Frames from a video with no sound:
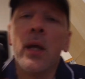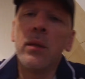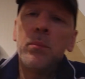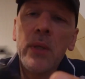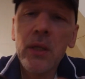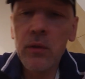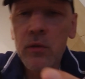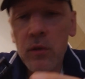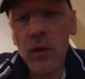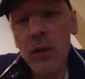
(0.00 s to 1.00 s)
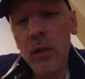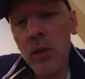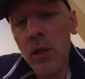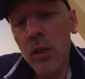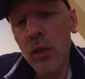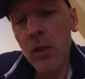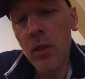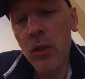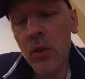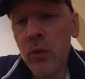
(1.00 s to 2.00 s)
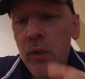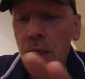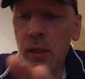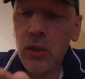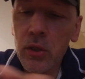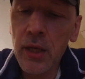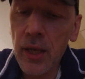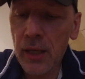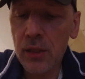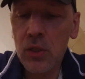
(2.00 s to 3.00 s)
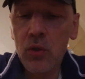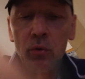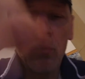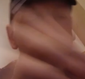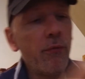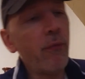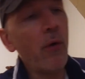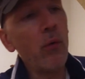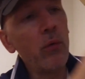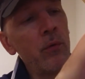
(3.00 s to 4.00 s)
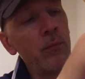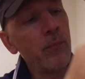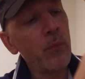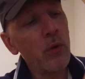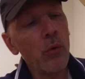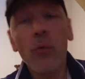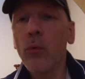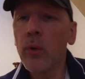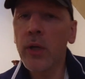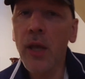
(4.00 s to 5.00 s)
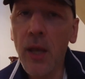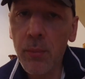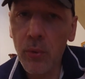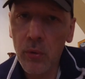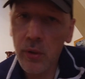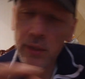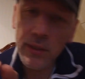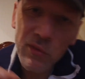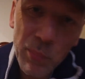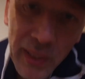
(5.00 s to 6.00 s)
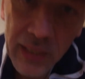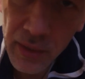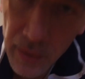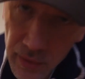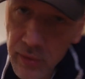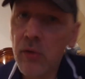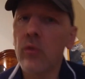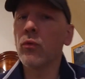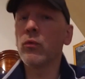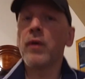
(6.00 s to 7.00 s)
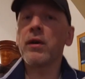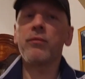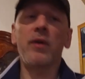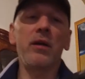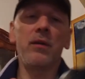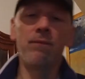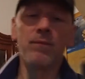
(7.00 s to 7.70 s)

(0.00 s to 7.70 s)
and it means you can connect to your phone through a cable, and that's better than through Wi-Fi.